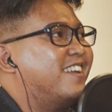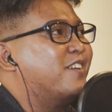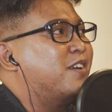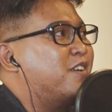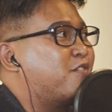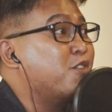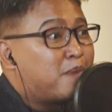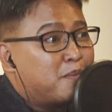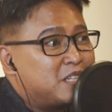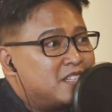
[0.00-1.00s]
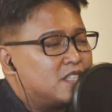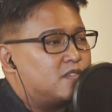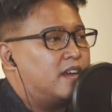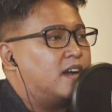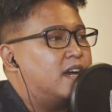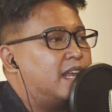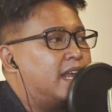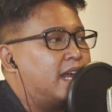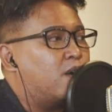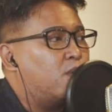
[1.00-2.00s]
The world of food publishing is very hard.
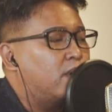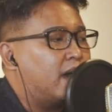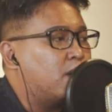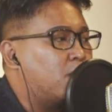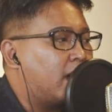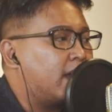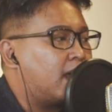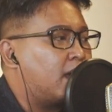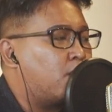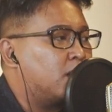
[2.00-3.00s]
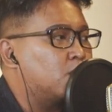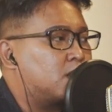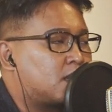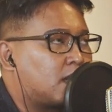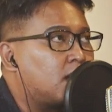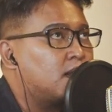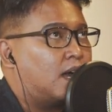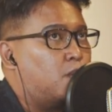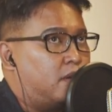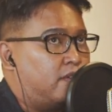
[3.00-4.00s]
And I who I I I want to tell
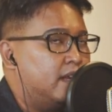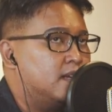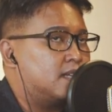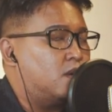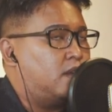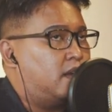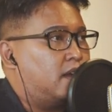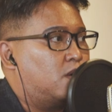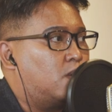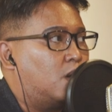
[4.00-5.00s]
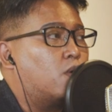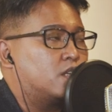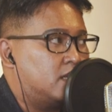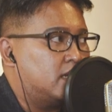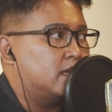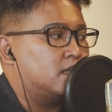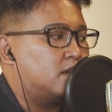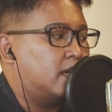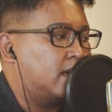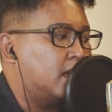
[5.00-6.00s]
our readers out there right who are watching this
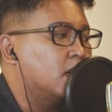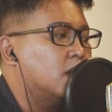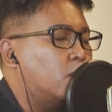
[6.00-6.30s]
right that